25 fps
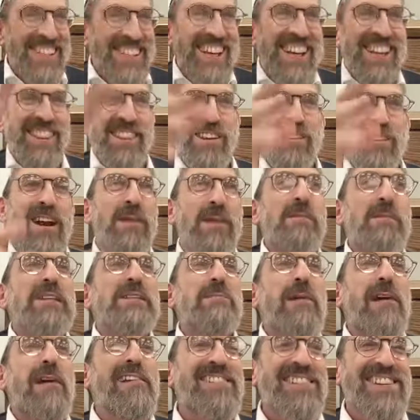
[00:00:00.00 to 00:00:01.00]
to get thrown out of base
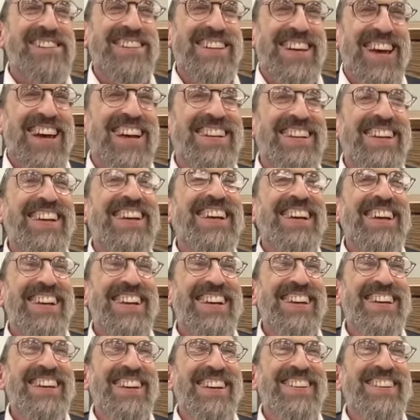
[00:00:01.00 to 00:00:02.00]
medrash again.
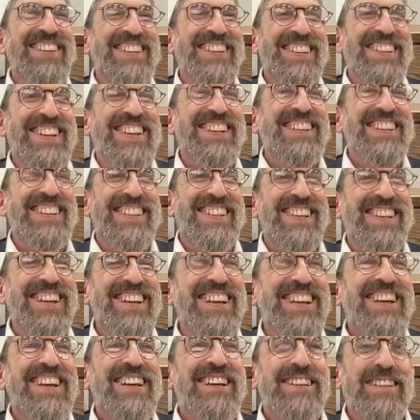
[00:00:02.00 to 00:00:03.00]
You know, so
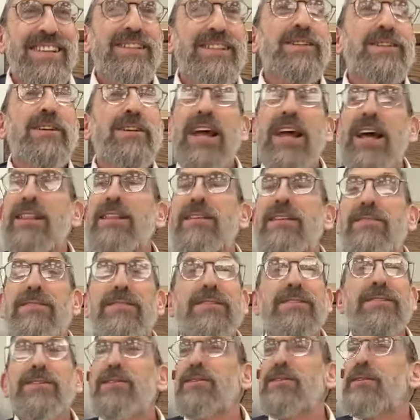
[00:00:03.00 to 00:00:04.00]
it's a good heta
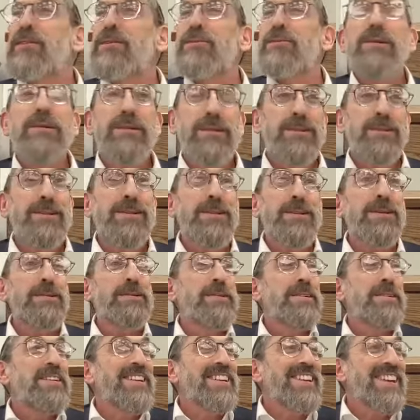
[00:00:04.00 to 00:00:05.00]
for certain questions. You know,
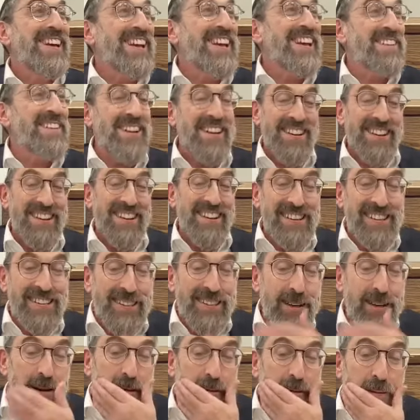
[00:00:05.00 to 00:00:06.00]
anyway.
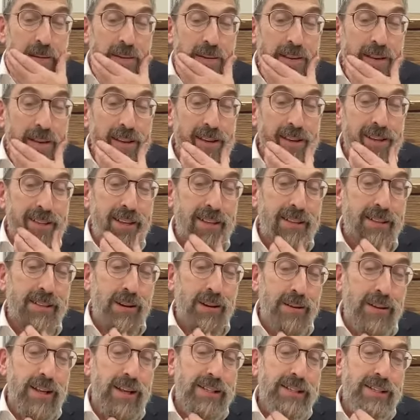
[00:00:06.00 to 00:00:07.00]
So he said,
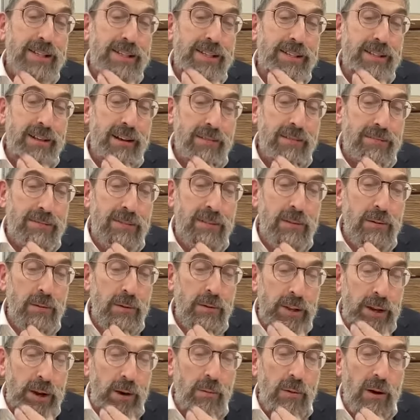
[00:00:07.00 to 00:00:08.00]
don't ask this stuff.
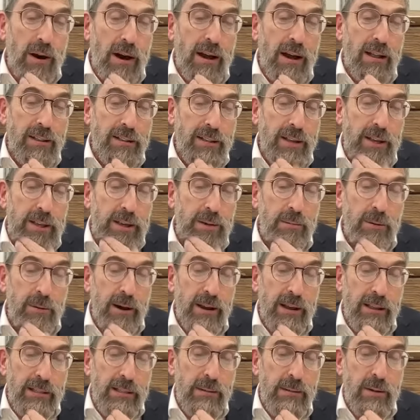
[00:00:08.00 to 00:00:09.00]
You know why? I'll tell you
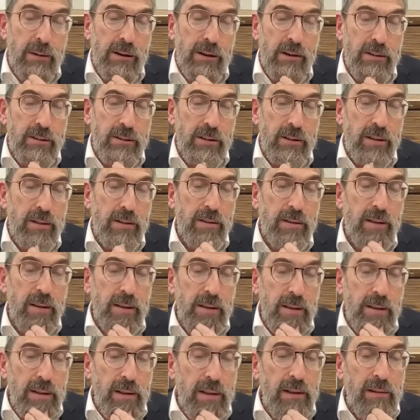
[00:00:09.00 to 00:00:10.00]
why. And the Gemara goes on.
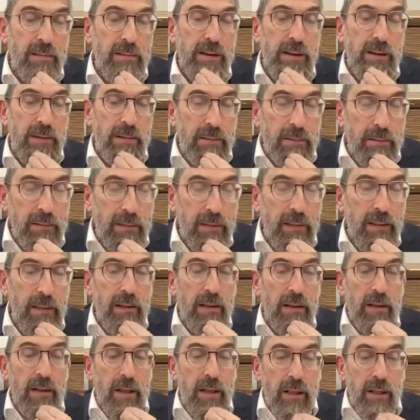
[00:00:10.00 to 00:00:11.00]
Right.
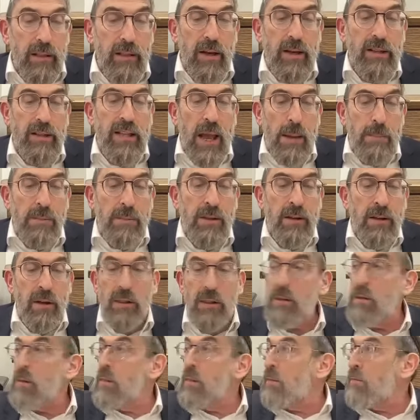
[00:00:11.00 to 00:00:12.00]
This is all
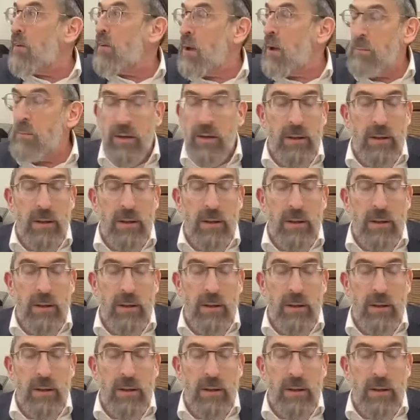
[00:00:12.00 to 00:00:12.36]
the